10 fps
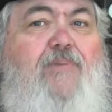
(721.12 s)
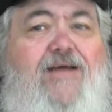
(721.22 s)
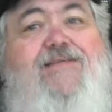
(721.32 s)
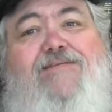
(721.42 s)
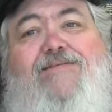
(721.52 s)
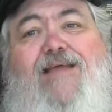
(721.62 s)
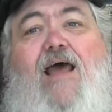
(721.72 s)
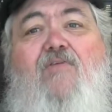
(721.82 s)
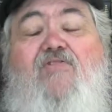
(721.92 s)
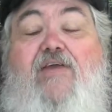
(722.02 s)
But
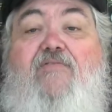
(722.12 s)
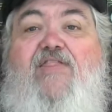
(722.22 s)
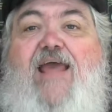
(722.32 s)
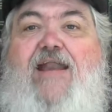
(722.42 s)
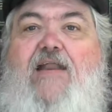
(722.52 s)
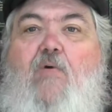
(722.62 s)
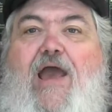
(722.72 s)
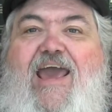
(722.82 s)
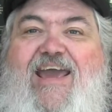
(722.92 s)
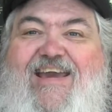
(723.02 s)
I'll forgive it that anyway.